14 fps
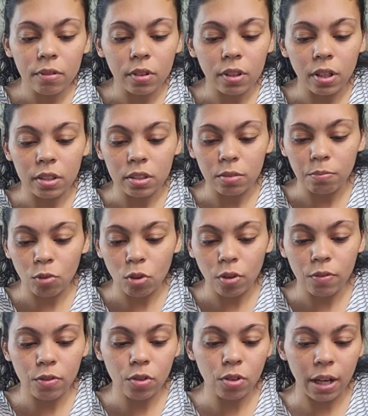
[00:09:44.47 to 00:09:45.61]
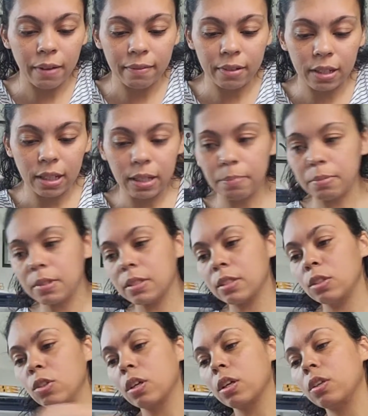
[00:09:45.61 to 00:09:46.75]
So it doesn't move. If you don't have clips,
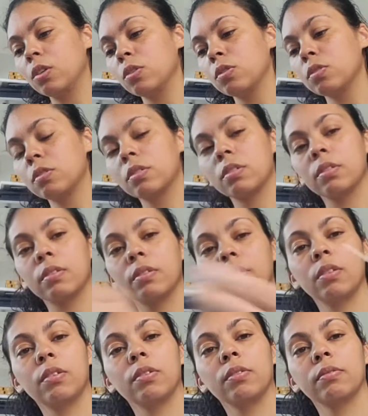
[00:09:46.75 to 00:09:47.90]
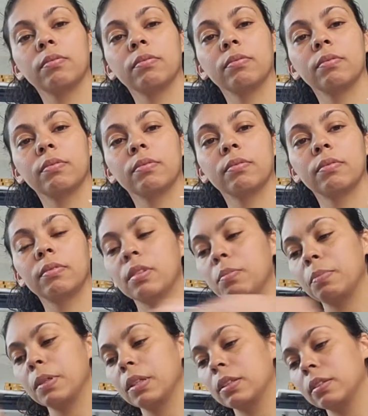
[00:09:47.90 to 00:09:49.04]
you can use, you know, the
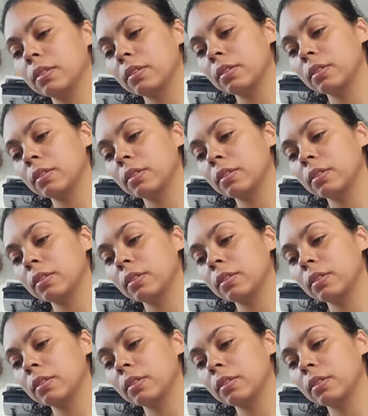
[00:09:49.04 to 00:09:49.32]
pin.